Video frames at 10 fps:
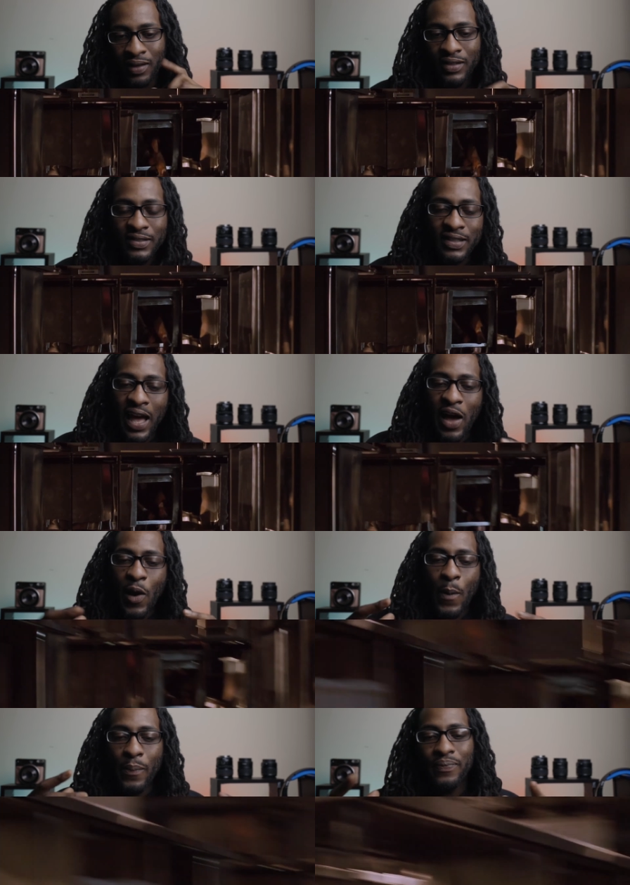Cause
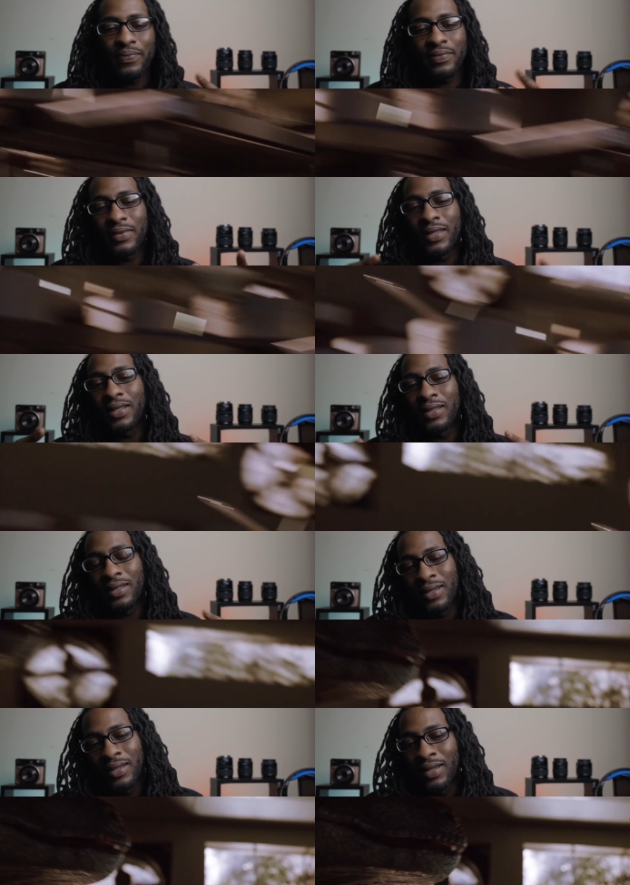now
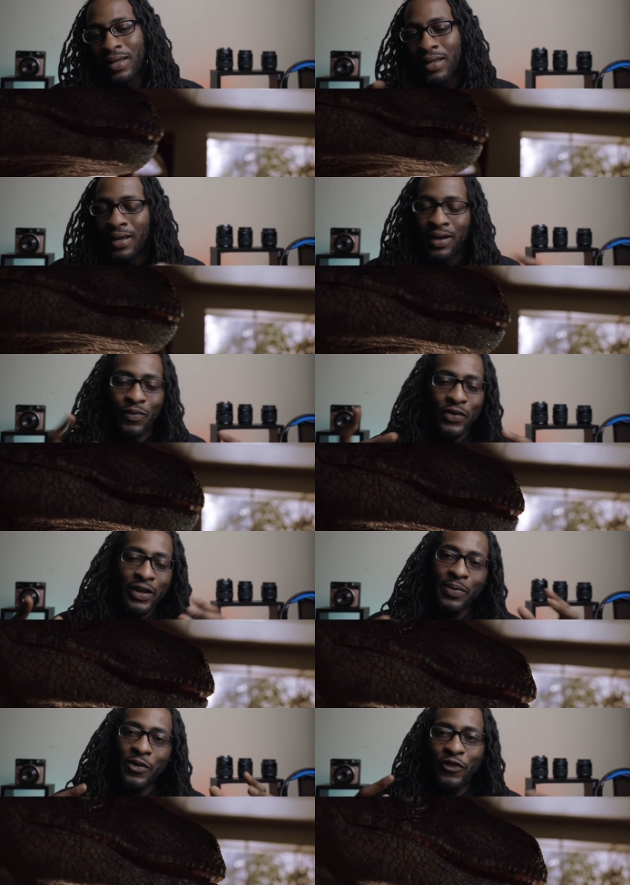when
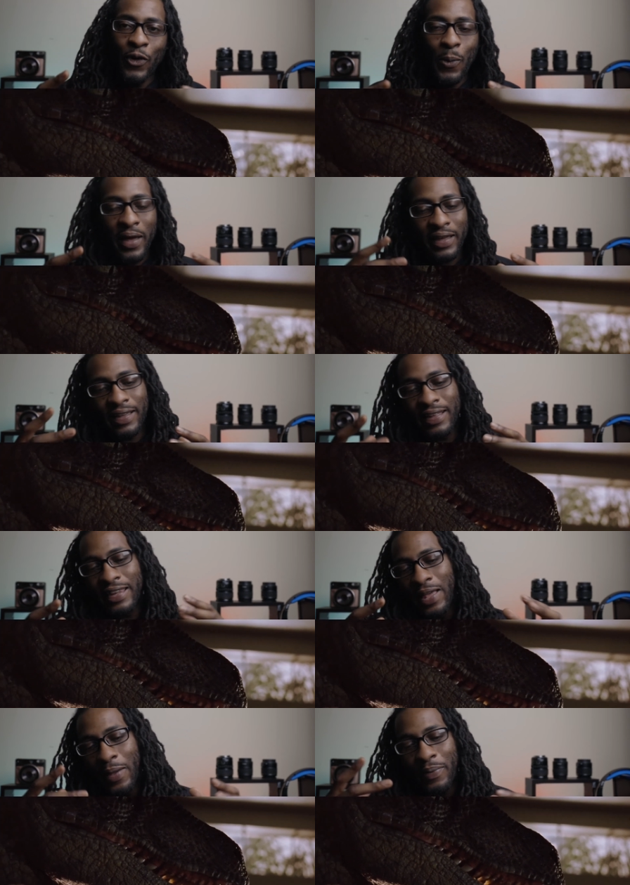it comes to
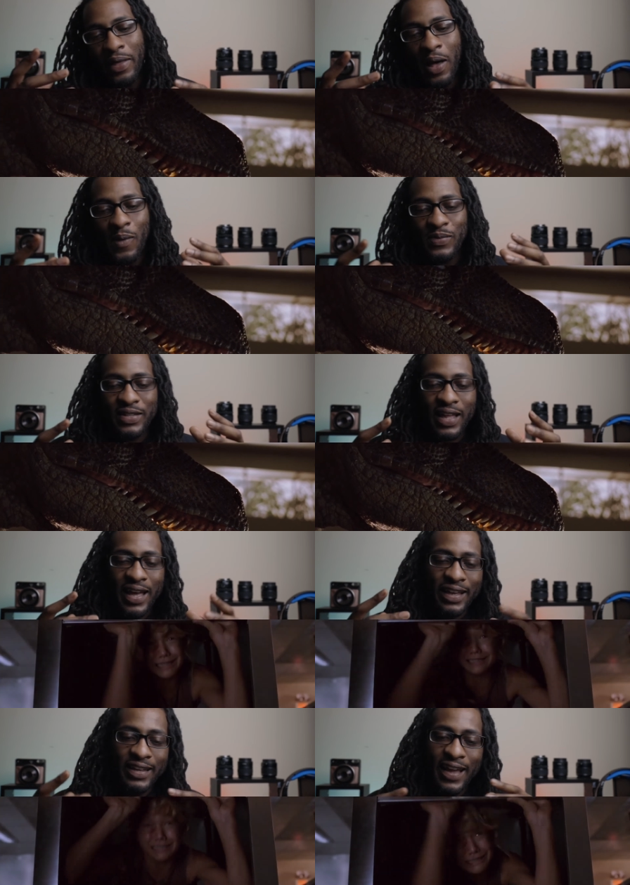filmmaking, it becomes
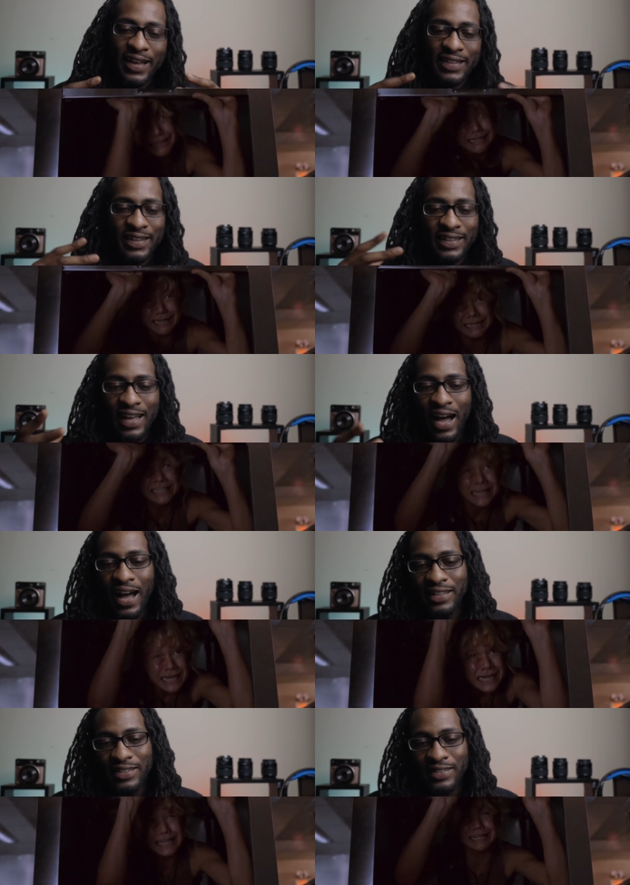like connecting the
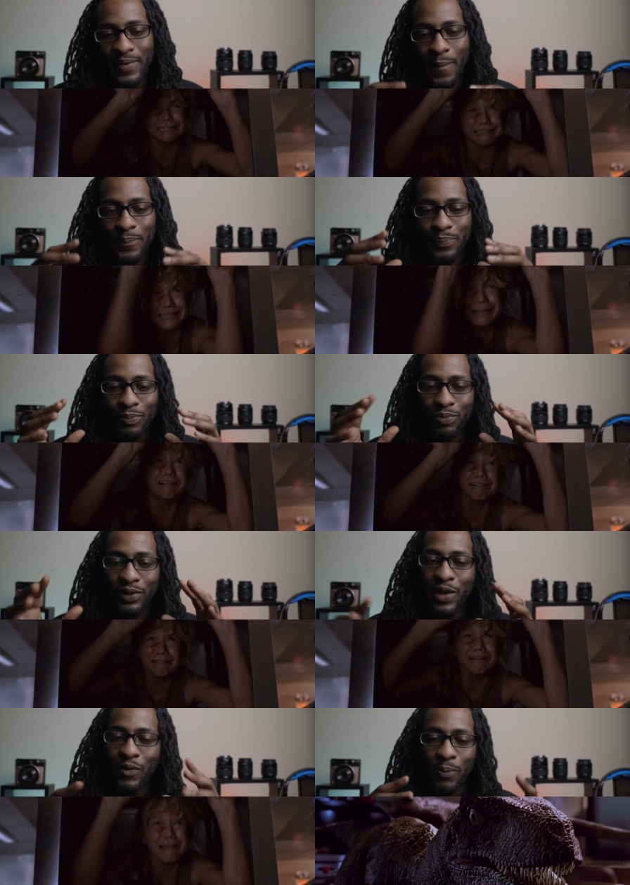dots,
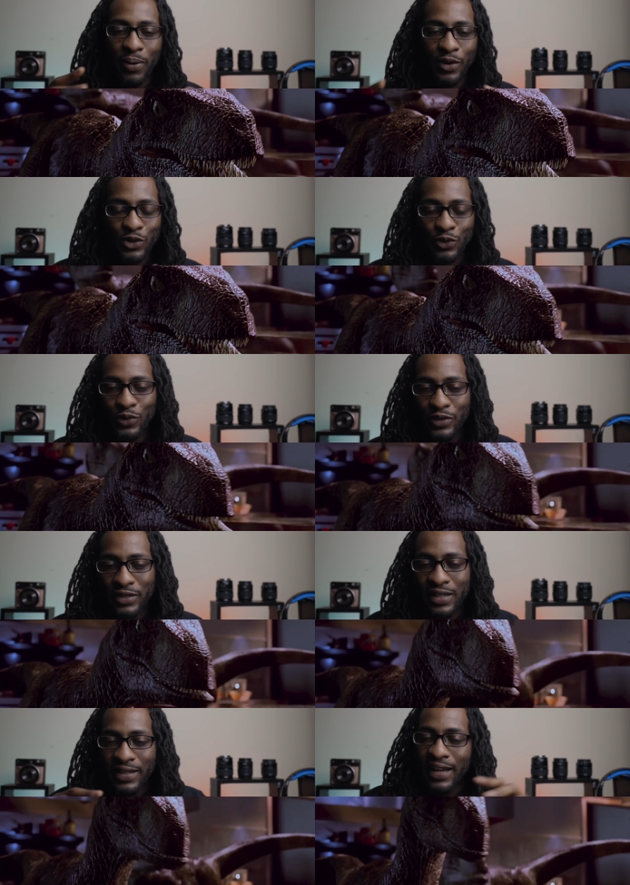playing with
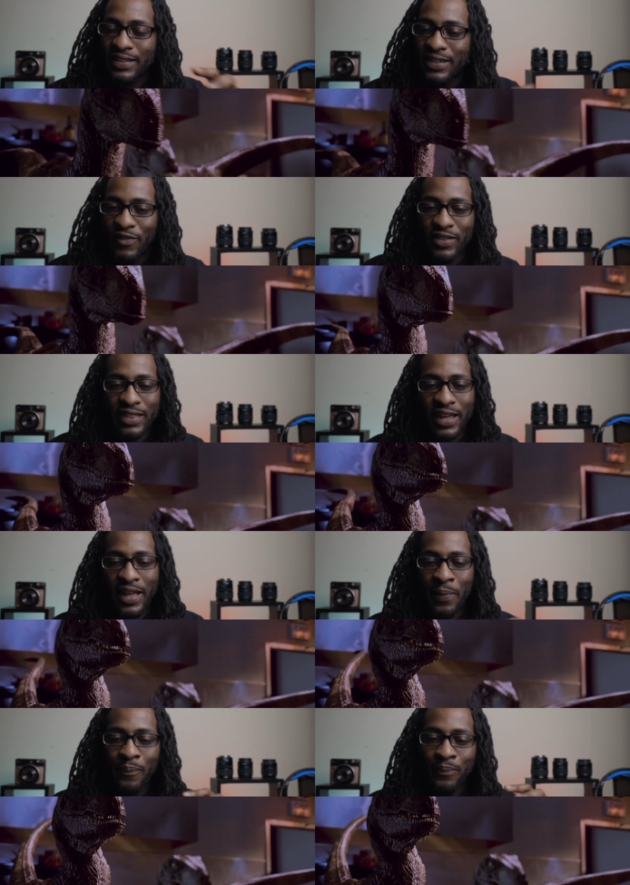puzzles, connecting
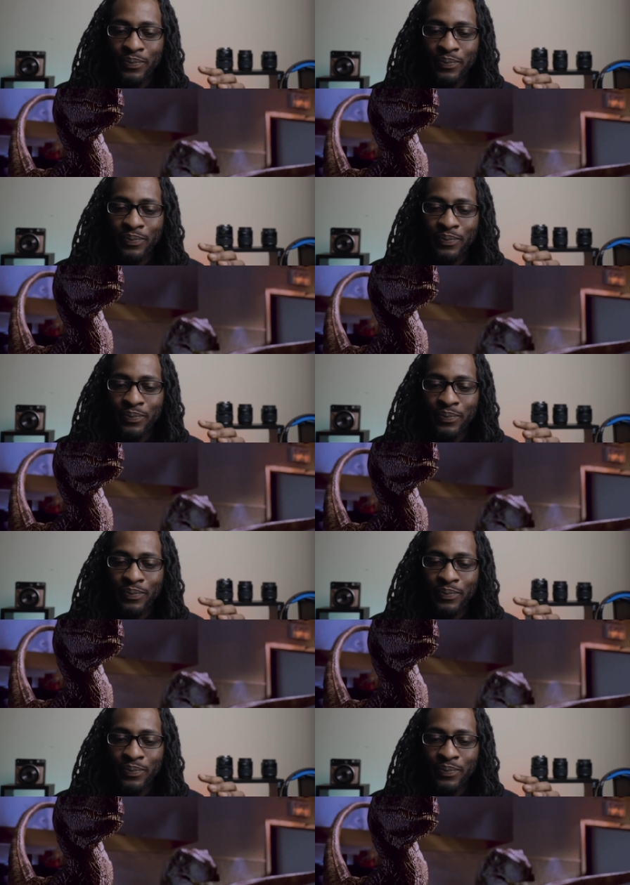everything.